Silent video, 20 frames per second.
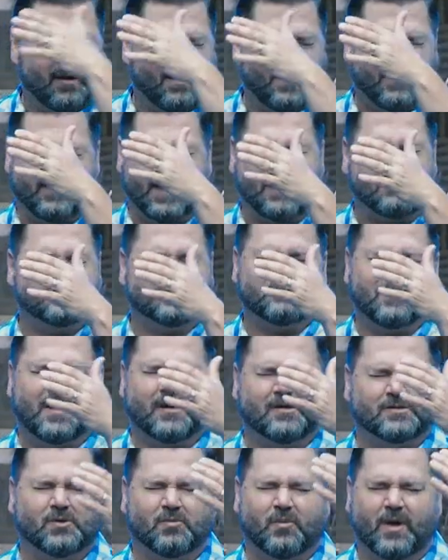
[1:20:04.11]
a thousand
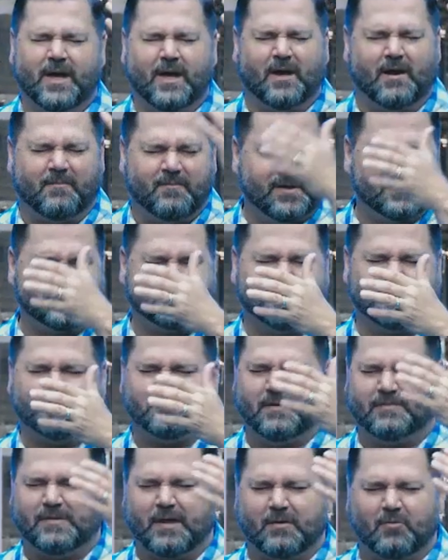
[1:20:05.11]
miles away on a business
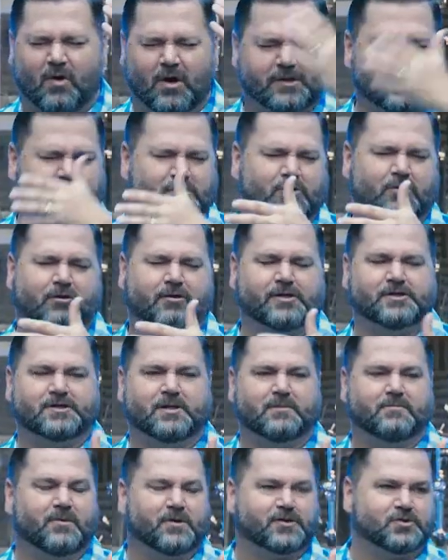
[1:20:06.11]
trip. They walked into a
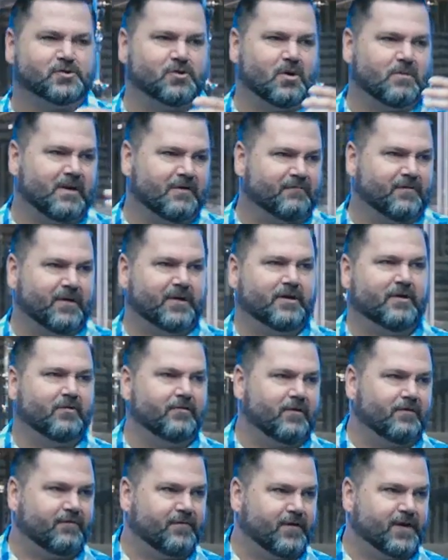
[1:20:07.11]
Christian bookstore. My friend heard
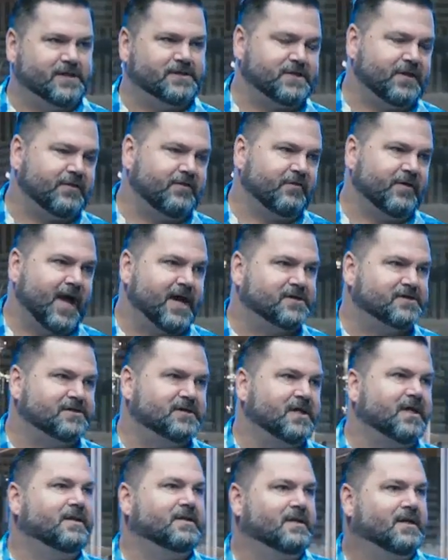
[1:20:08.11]
their funny southern
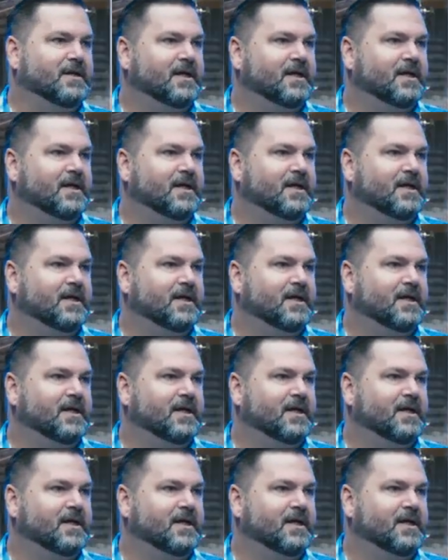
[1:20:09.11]
accent.